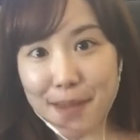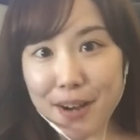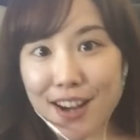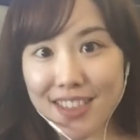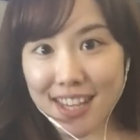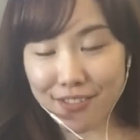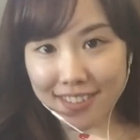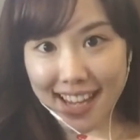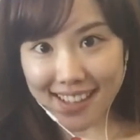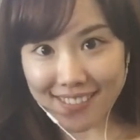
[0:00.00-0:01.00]
On the
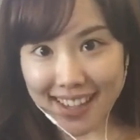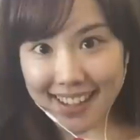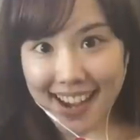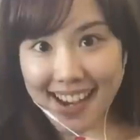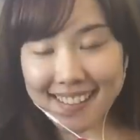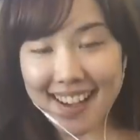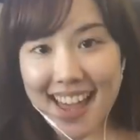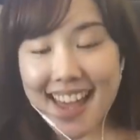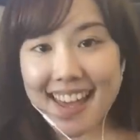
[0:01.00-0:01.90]
flight right now,